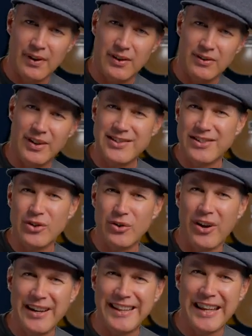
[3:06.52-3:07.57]
So you still
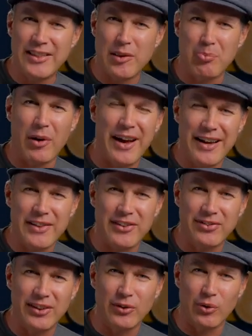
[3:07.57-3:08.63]
kind of get the bite of the
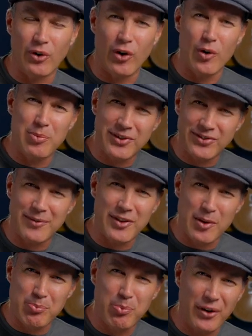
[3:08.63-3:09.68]
single coil, but some of
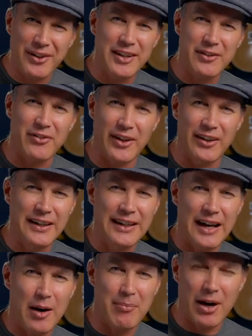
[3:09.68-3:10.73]
the body of the
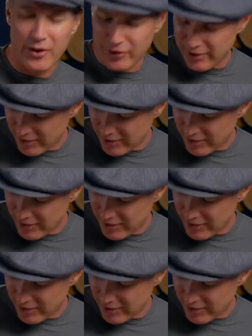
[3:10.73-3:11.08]
humbucker in